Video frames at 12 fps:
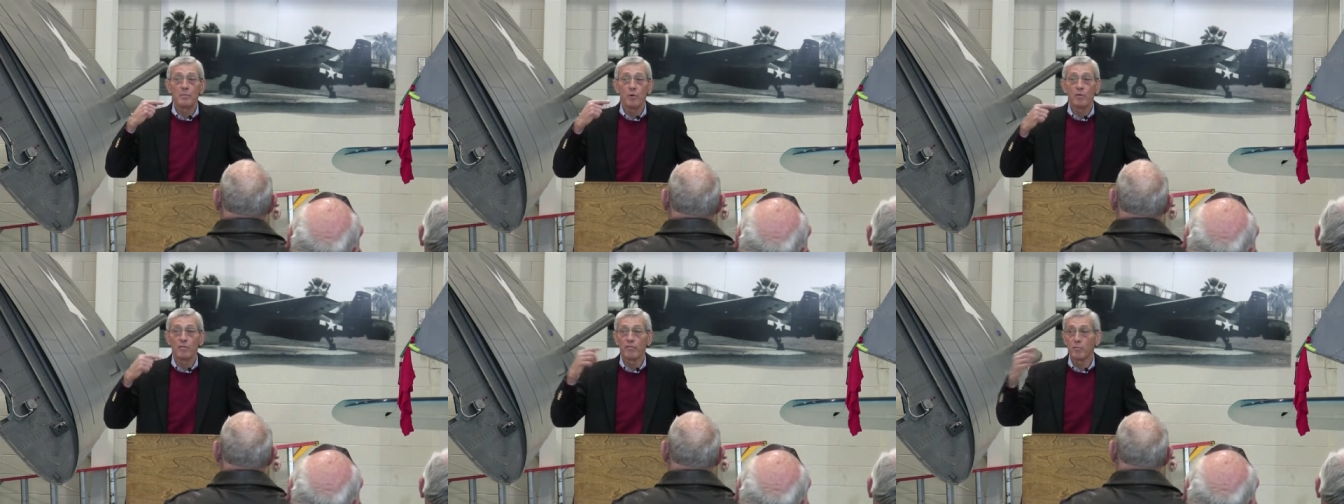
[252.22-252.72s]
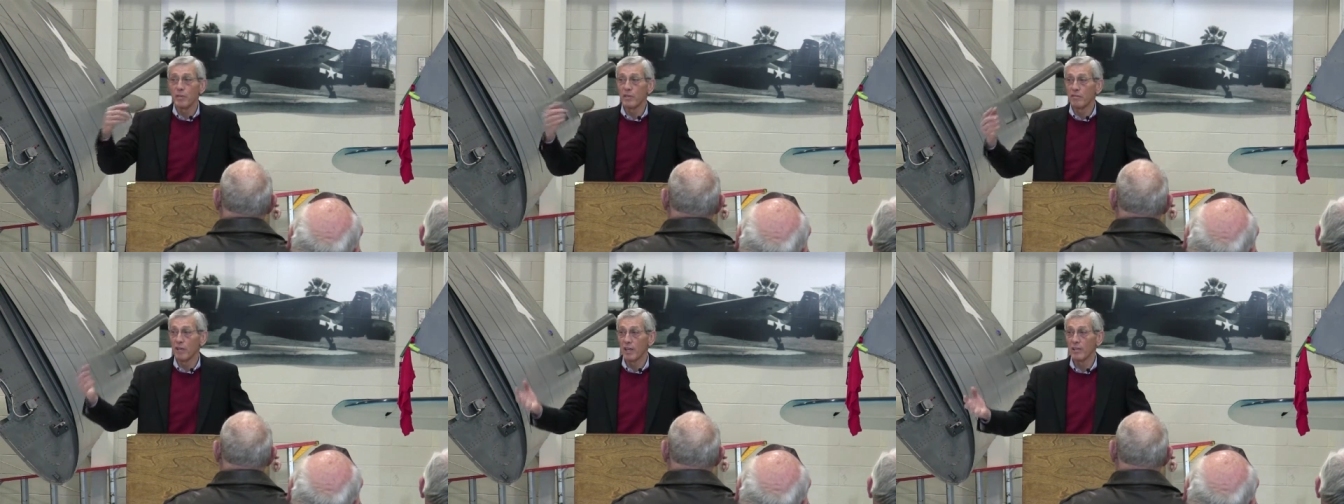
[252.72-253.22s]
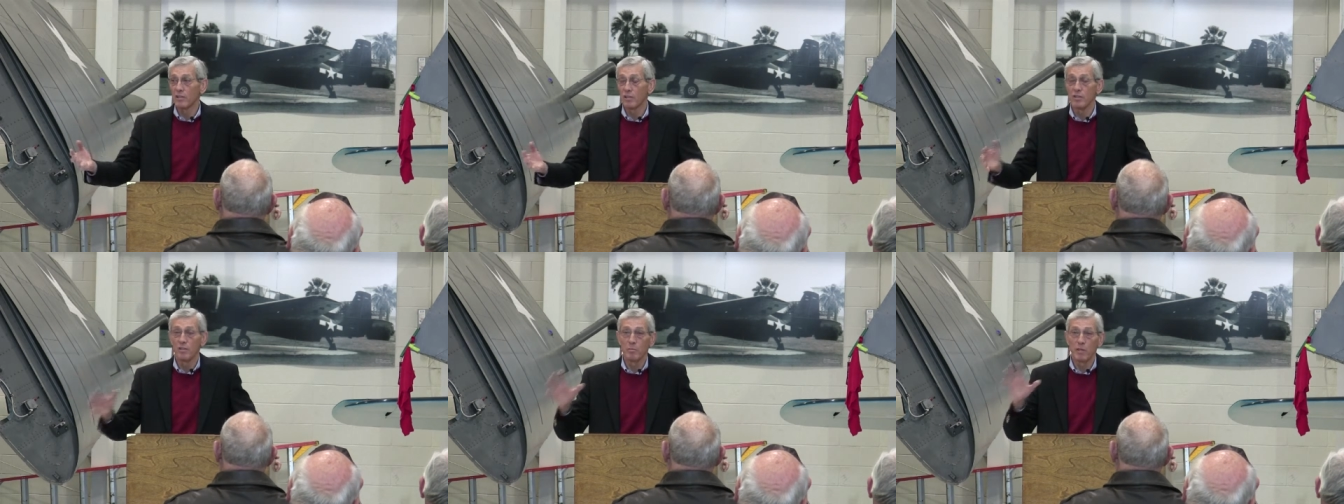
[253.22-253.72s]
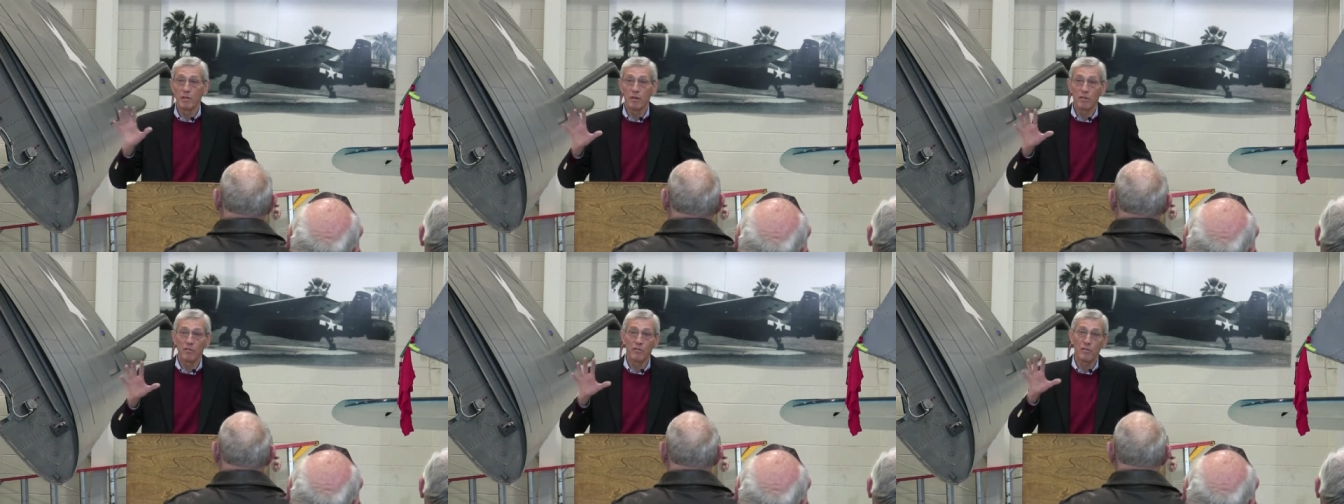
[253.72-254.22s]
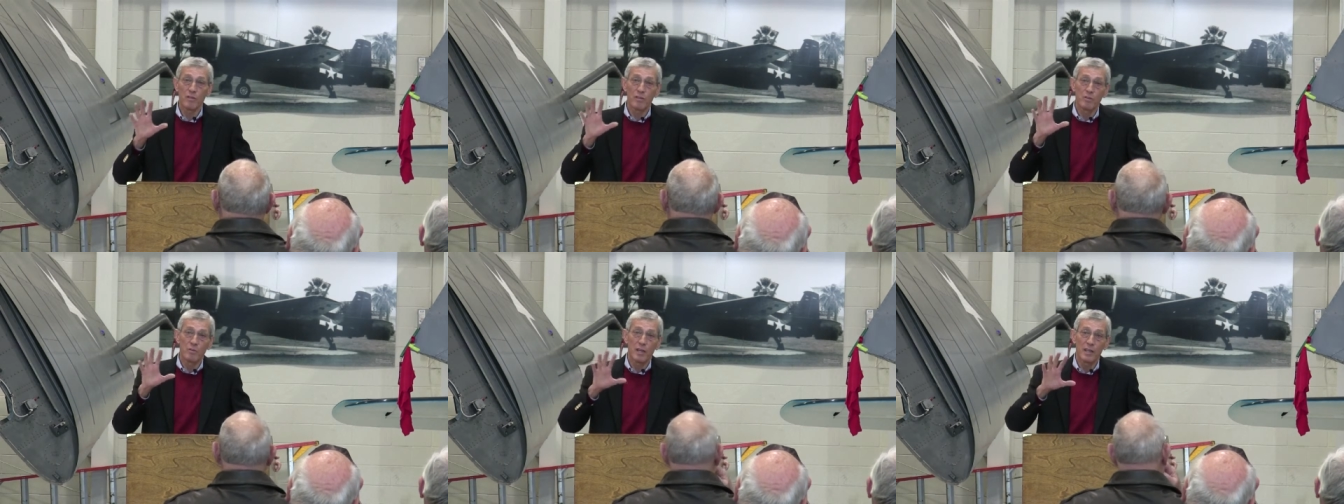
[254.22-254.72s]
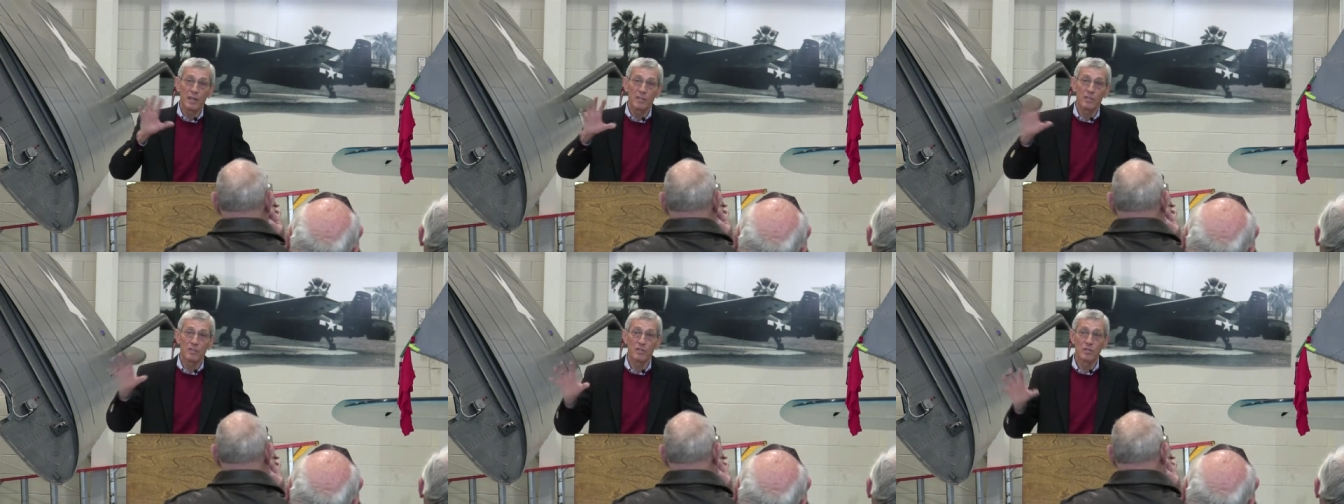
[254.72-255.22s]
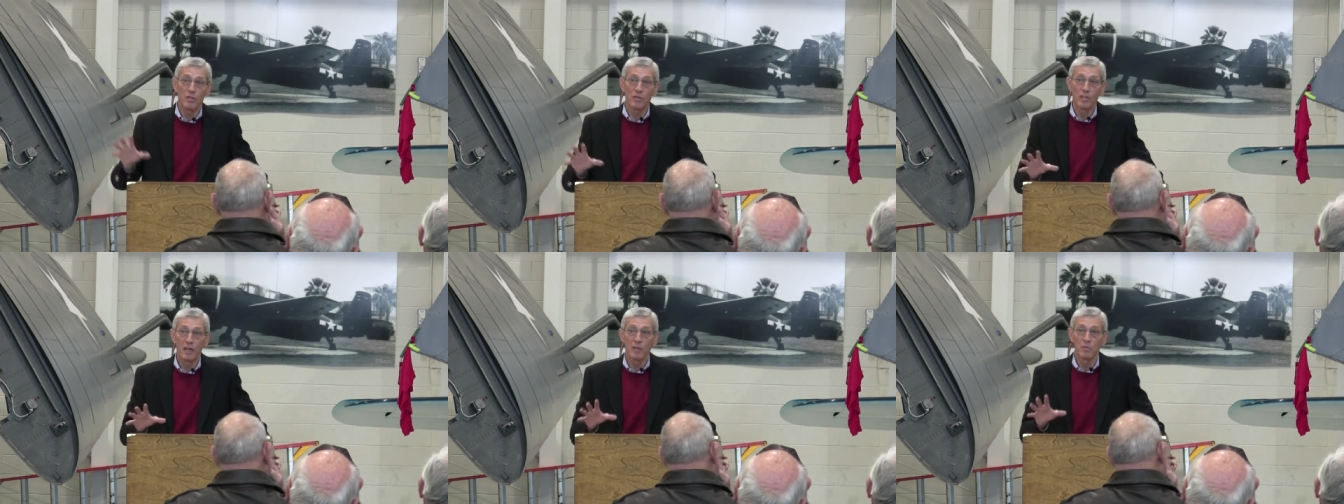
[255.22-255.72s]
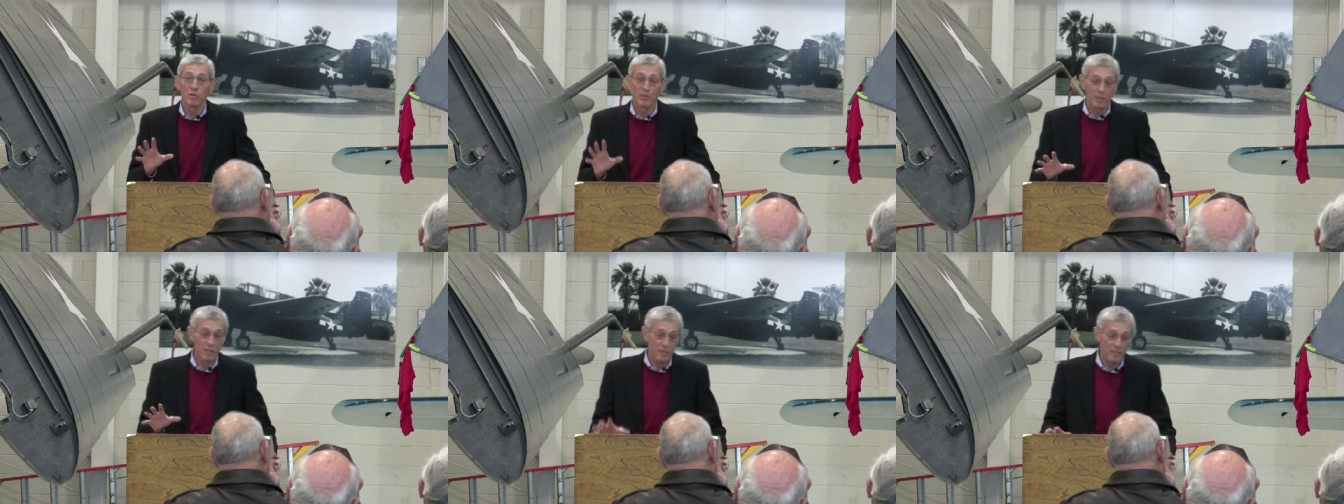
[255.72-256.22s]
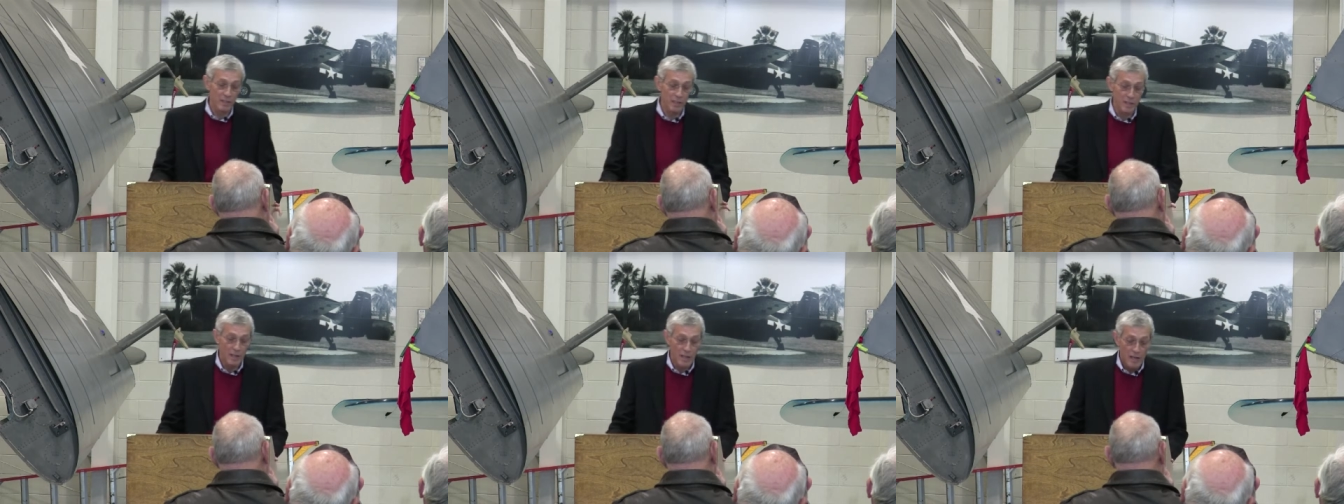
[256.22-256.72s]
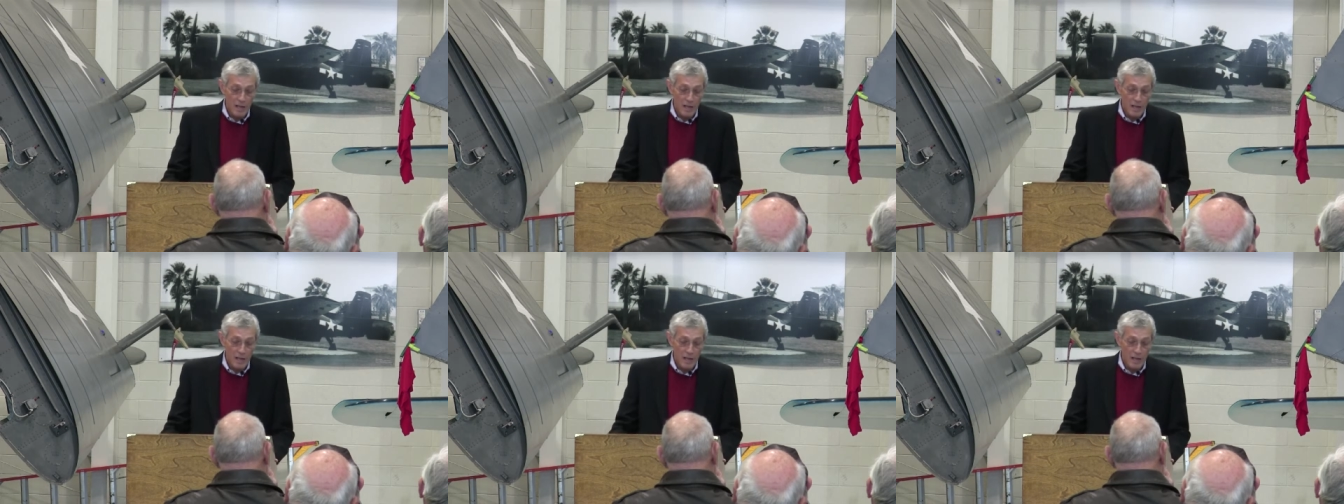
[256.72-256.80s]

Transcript: important for me to relate to you because when I get to the story, I'm going to tell you that